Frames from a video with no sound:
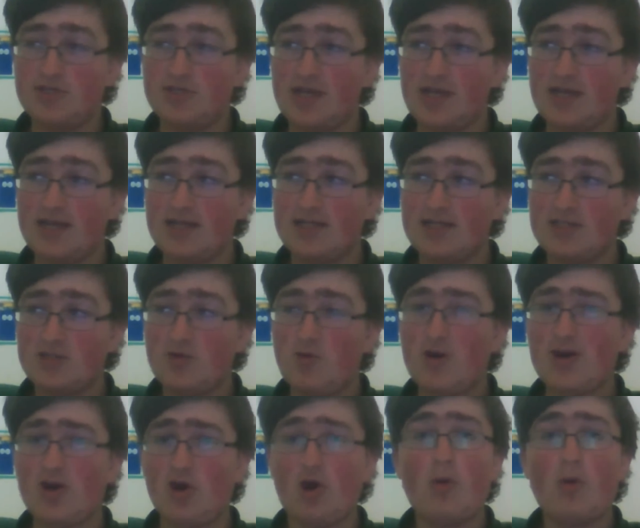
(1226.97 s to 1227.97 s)
and it's quite a
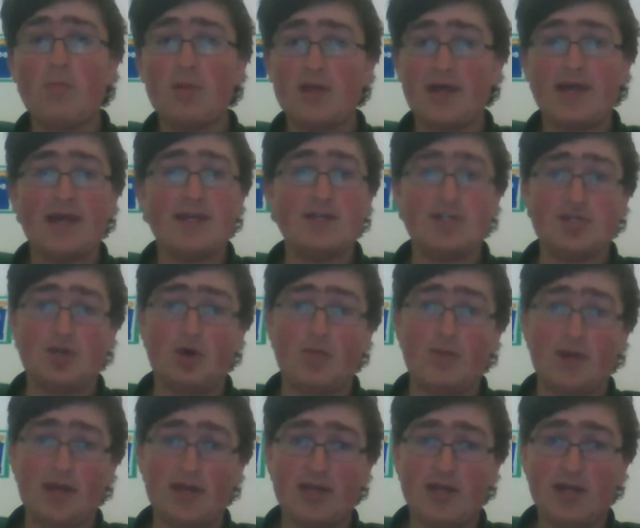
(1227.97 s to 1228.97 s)
complicated
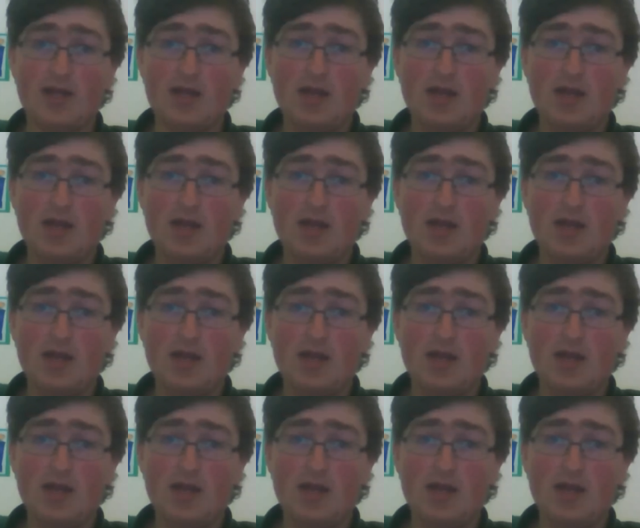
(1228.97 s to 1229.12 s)
topic.